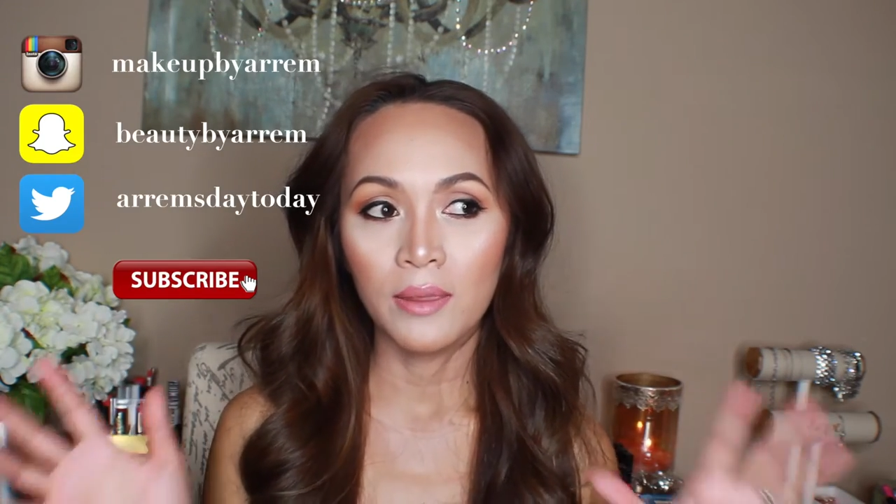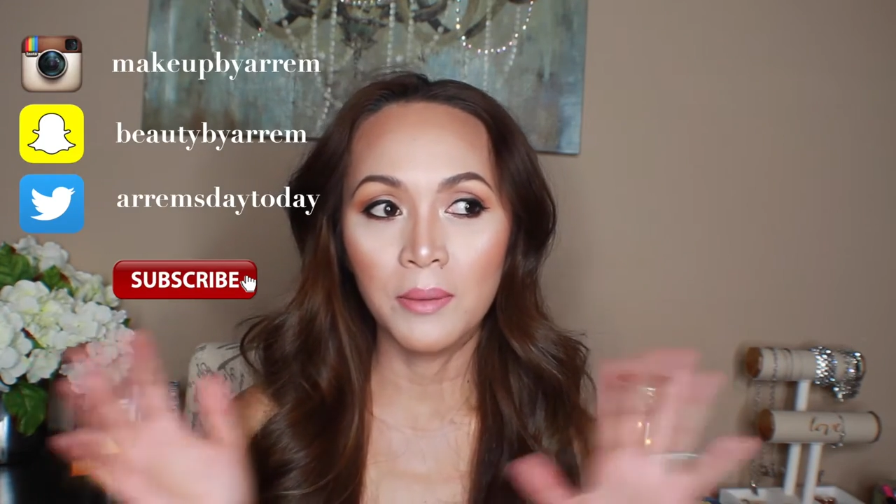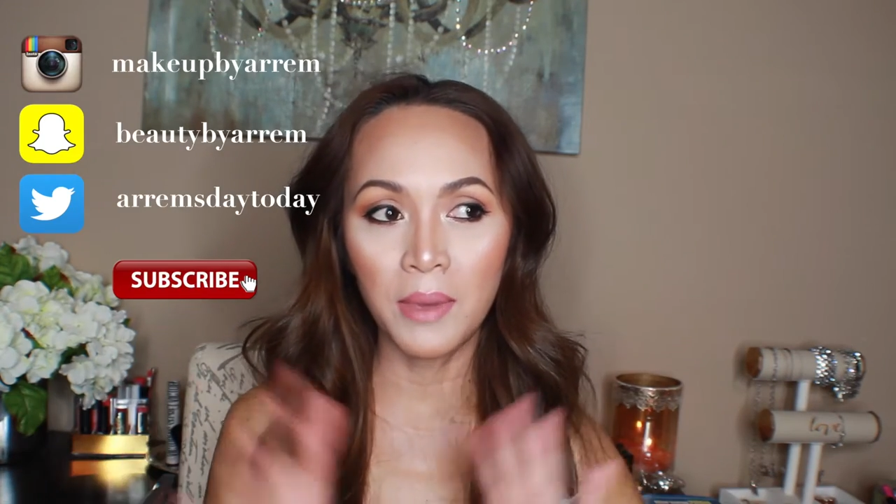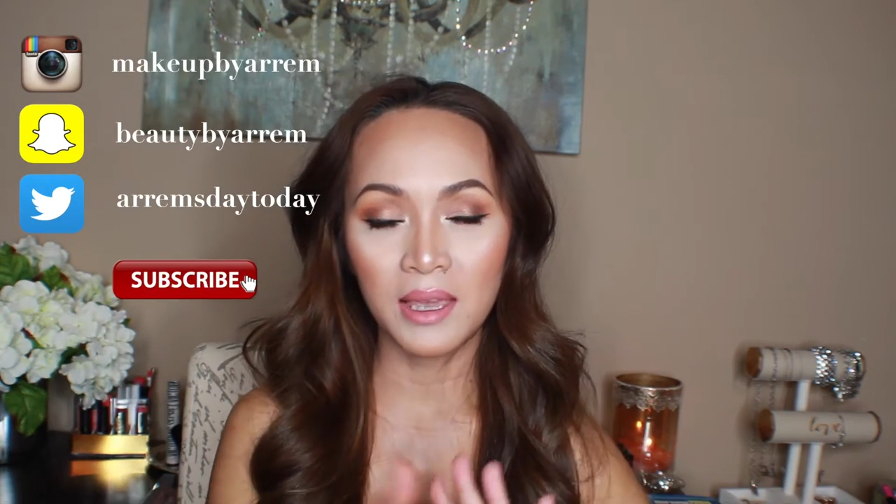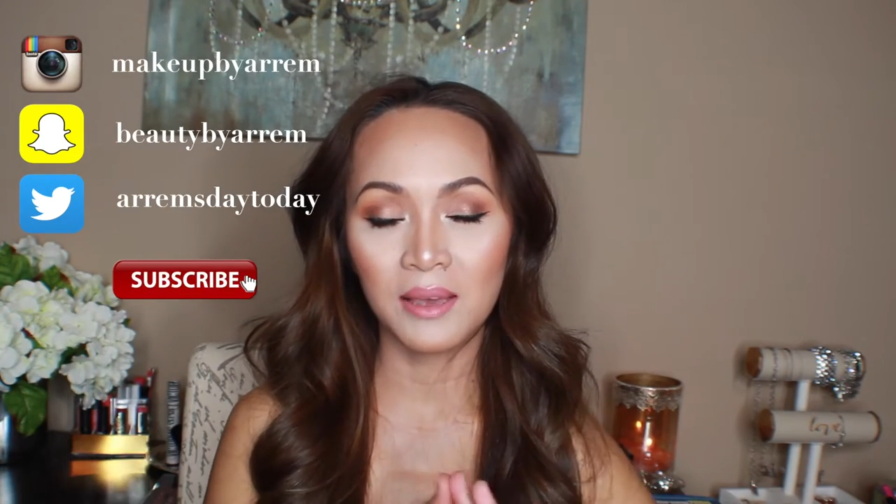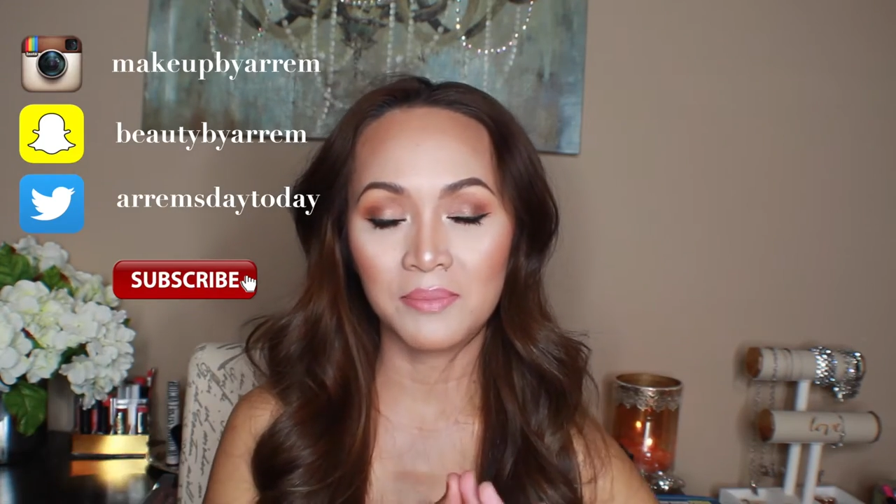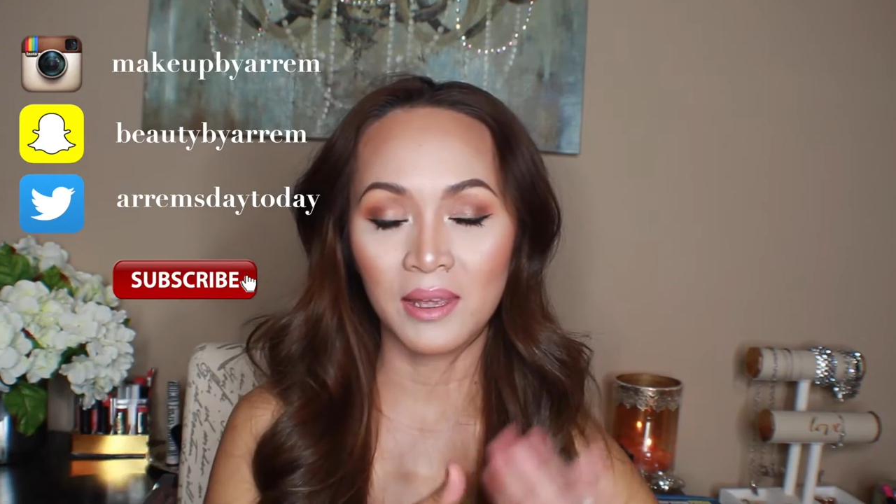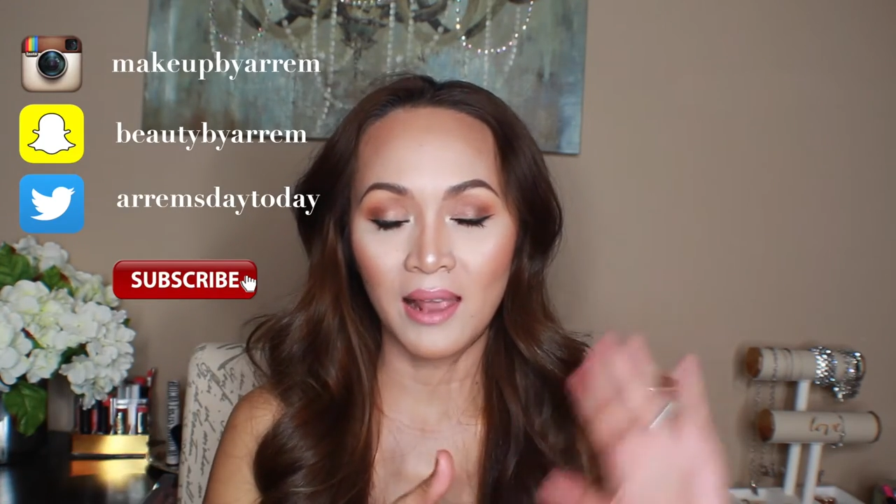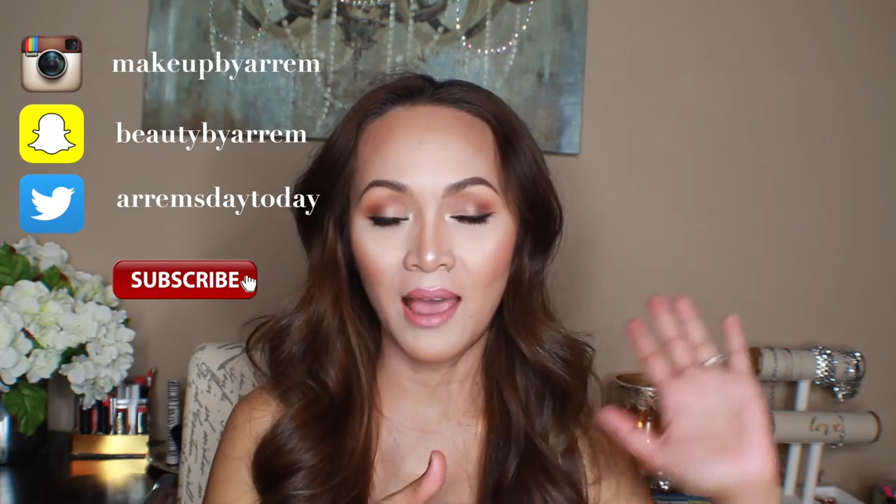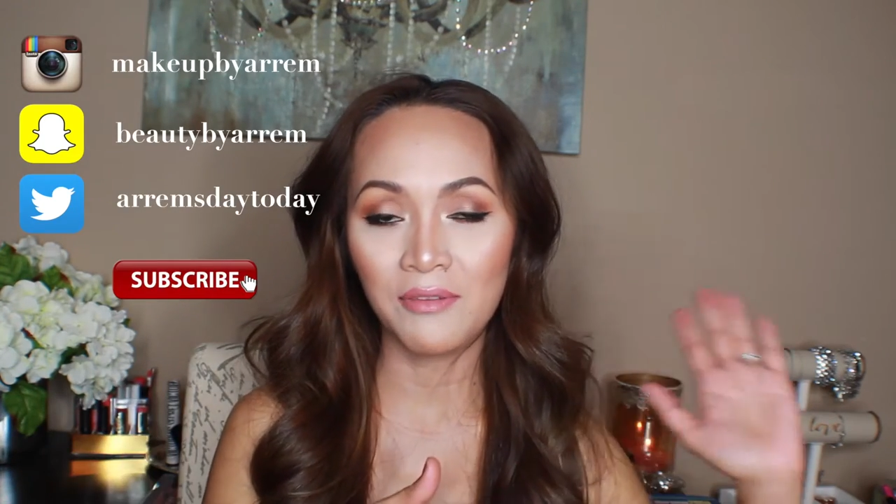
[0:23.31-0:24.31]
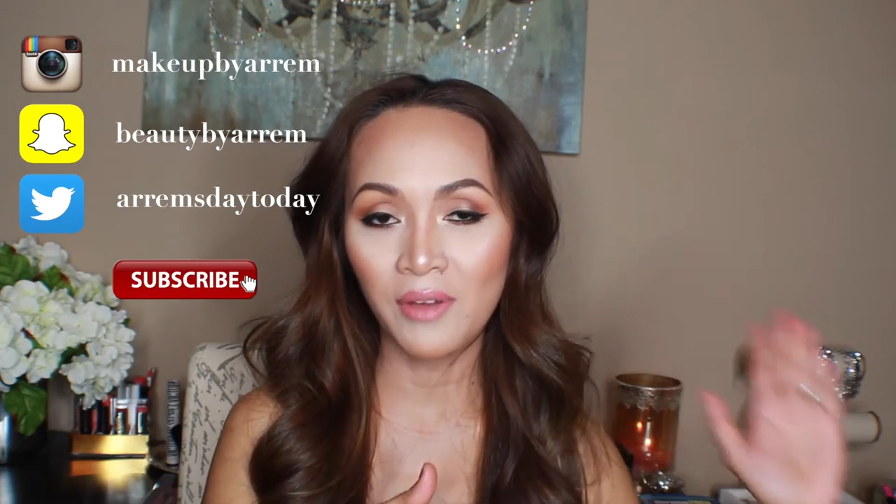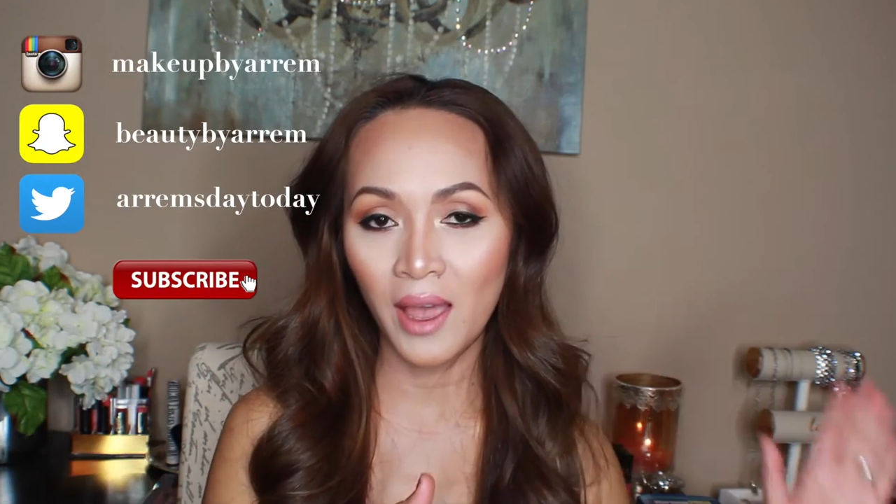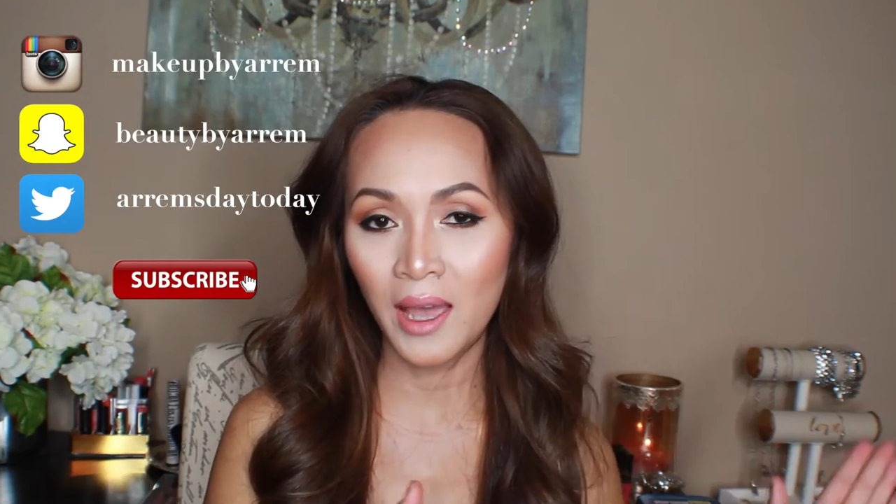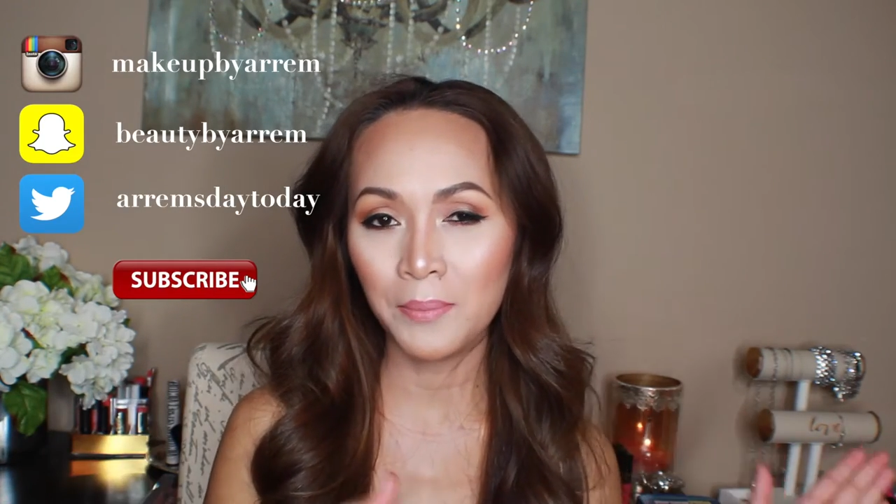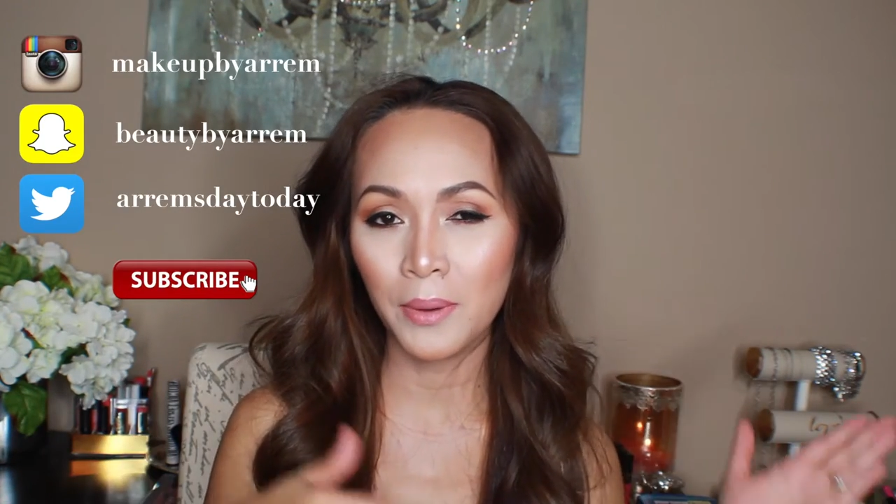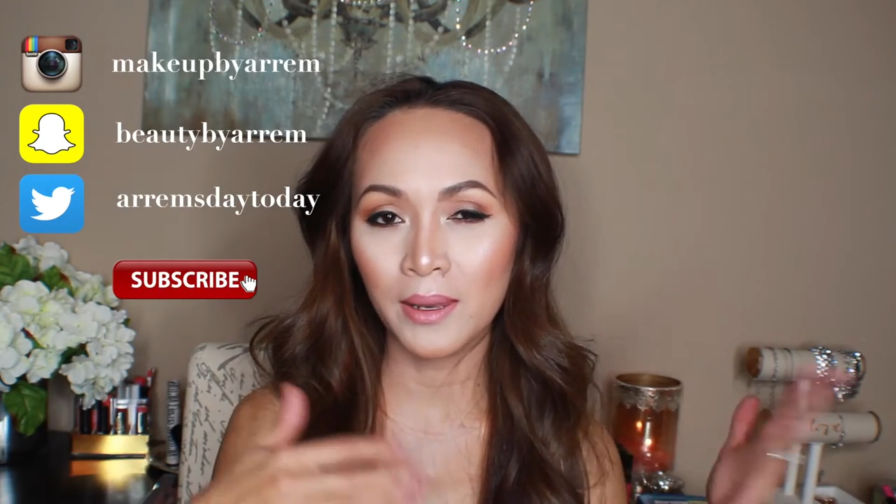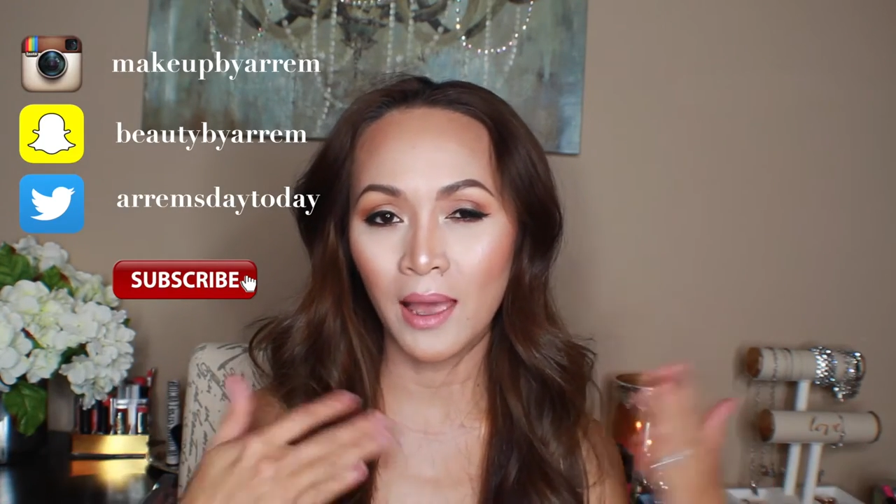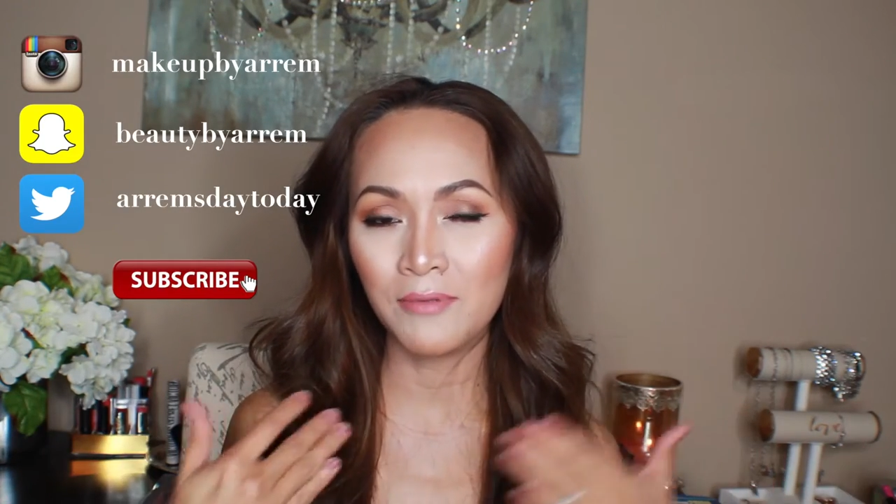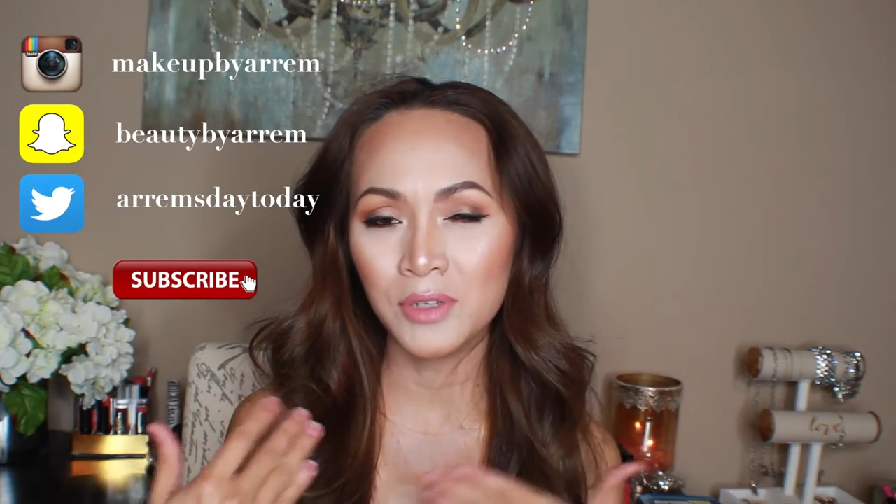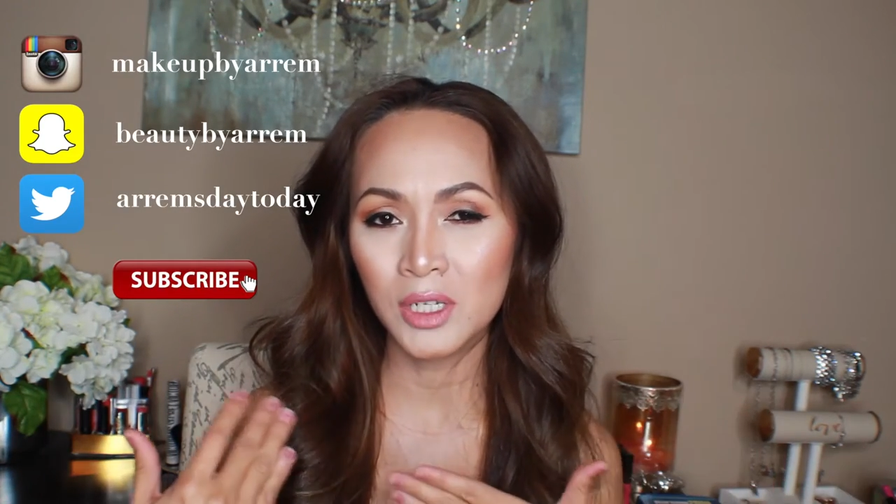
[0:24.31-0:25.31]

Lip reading: the makeup that I've had, but I